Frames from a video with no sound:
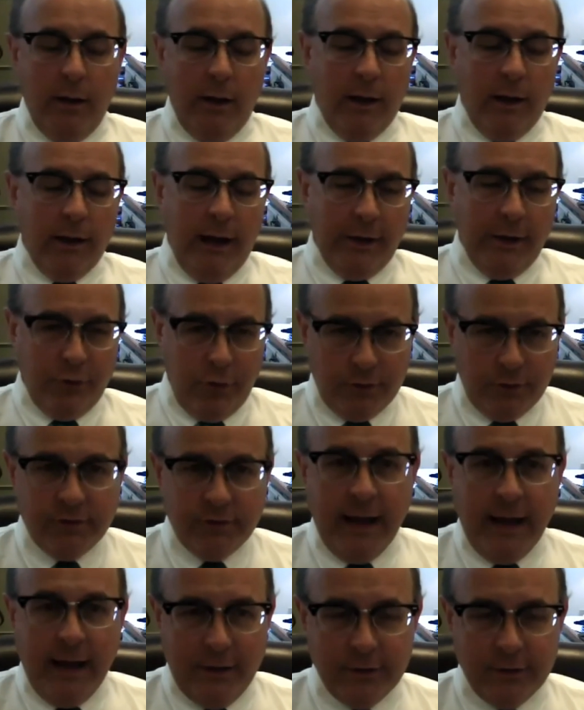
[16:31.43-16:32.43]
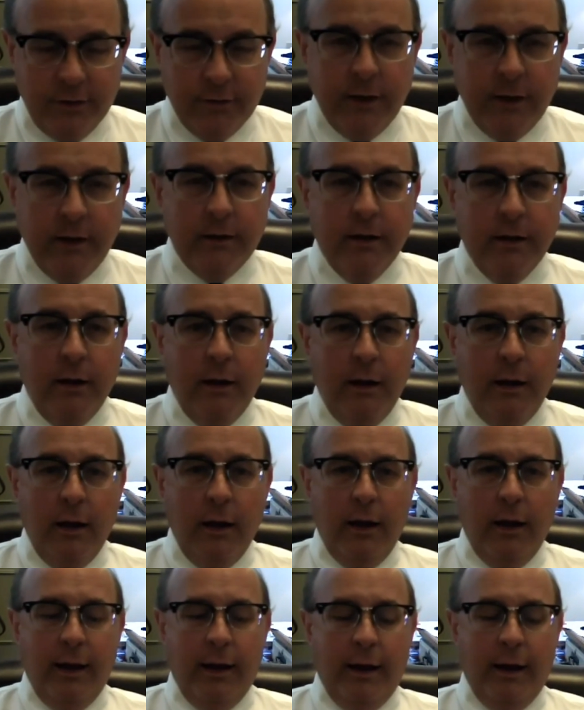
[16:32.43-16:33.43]
And I took stacks of it
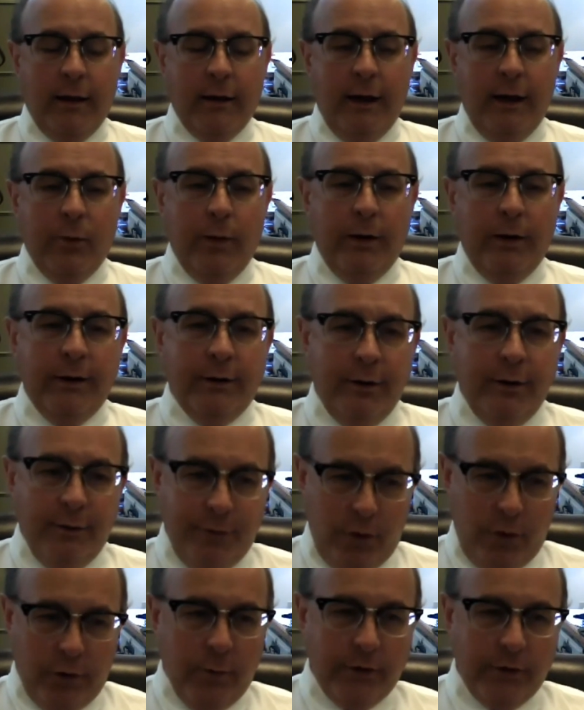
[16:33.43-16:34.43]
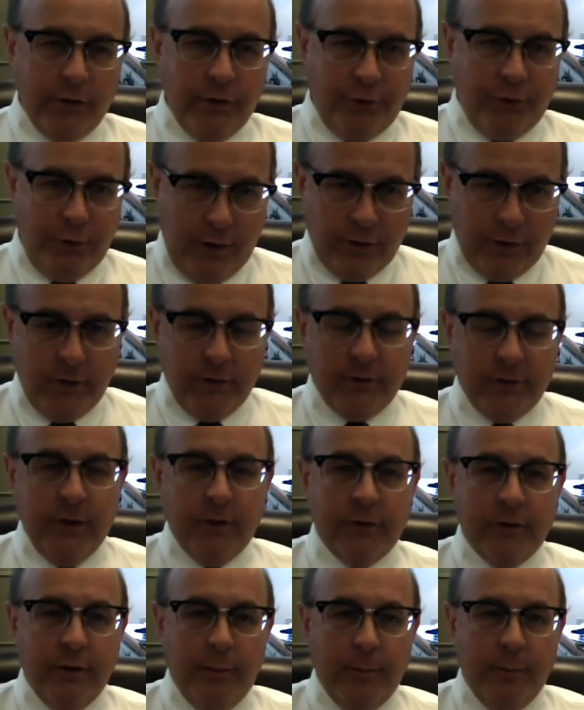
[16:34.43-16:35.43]
and I went into the voter registration
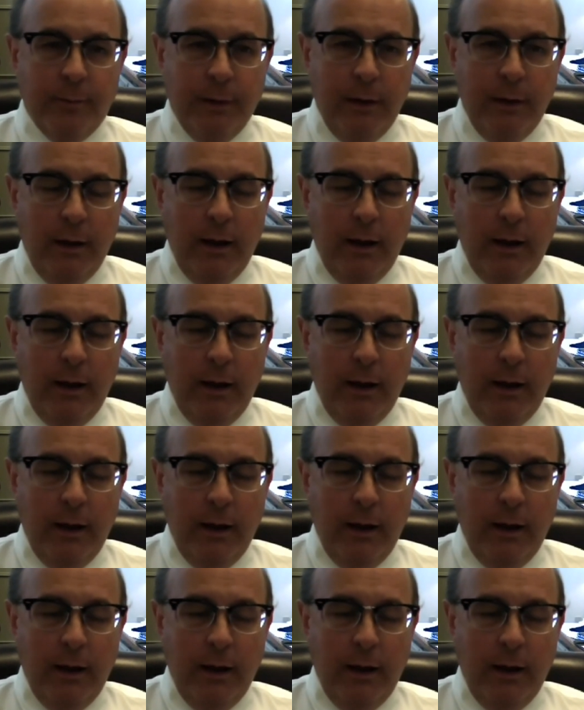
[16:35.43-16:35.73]
system